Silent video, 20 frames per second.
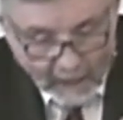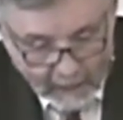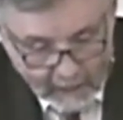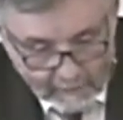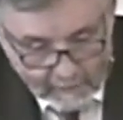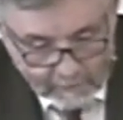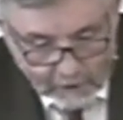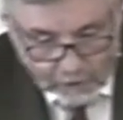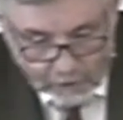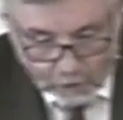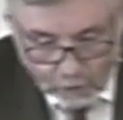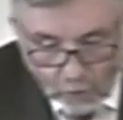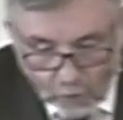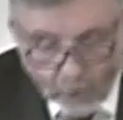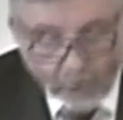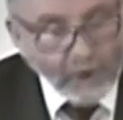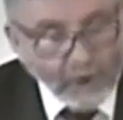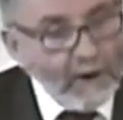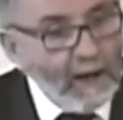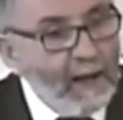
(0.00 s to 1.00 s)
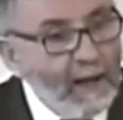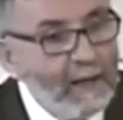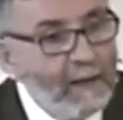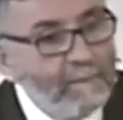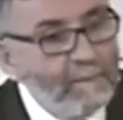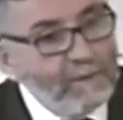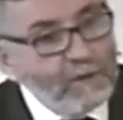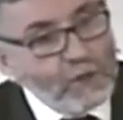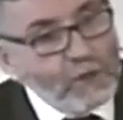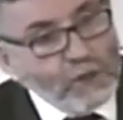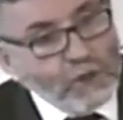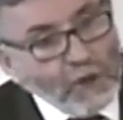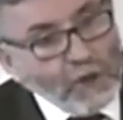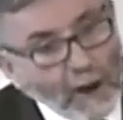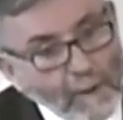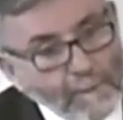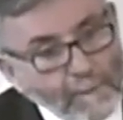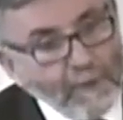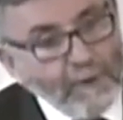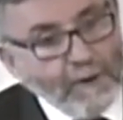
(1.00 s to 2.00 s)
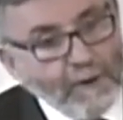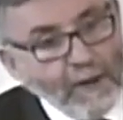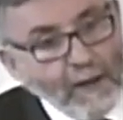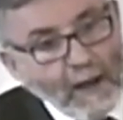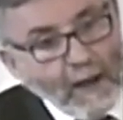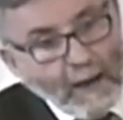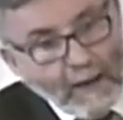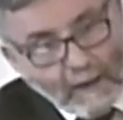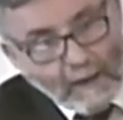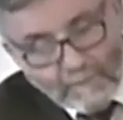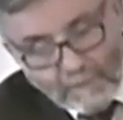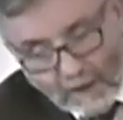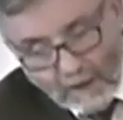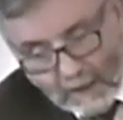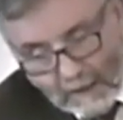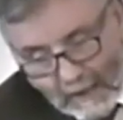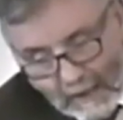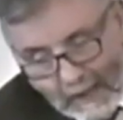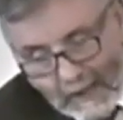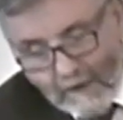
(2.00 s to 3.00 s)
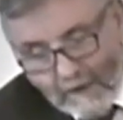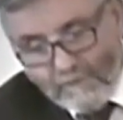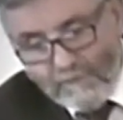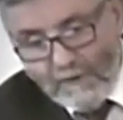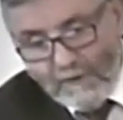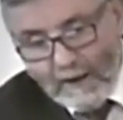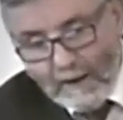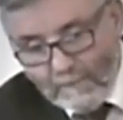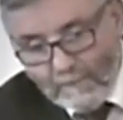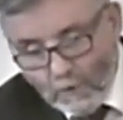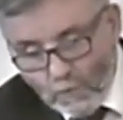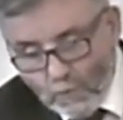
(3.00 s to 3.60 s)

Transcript: am the door. I am the shepherd. I am the life. I am the